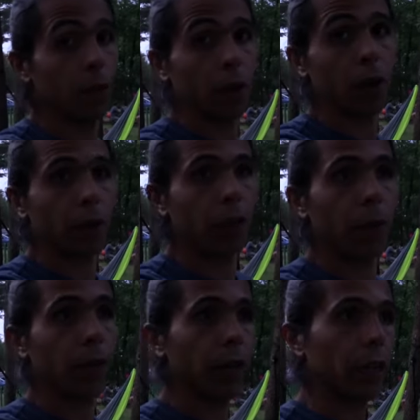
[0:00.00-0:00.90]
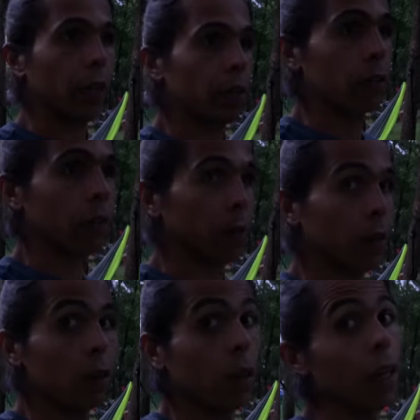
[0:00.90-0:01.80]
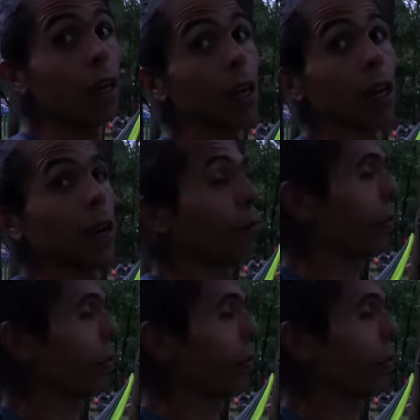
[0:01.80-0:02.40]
go out climbing again. So I'm